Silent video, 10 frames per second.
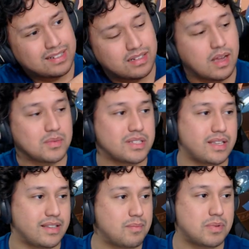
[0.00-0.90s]
No, I'm just
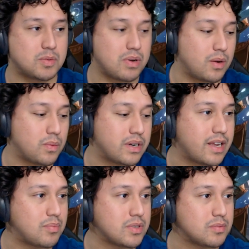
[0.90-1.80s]
kidding. That bitch probably wearing
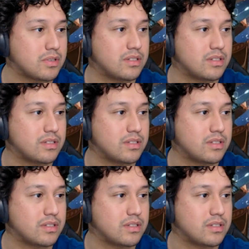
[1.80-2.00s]
diapers, bro.